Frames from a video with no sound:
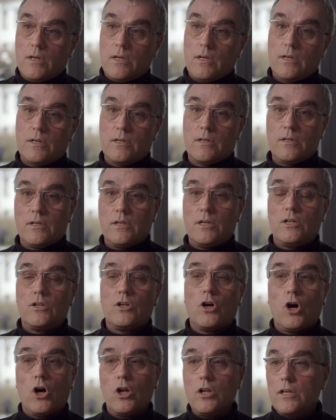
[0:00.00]

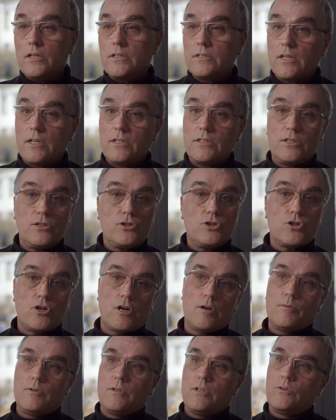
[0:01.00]
In Holland and in
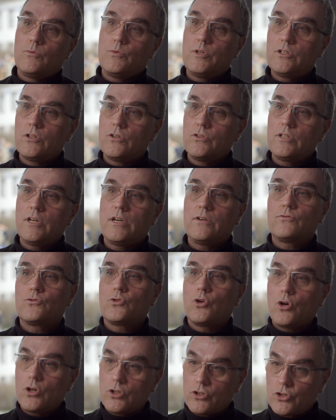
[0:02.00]
Germany, we don't have
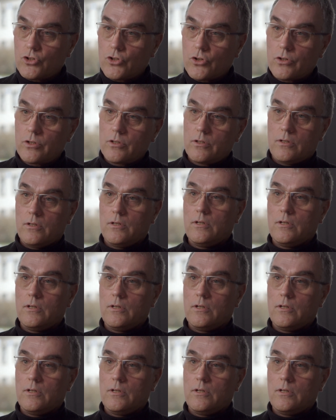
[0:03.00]
torture.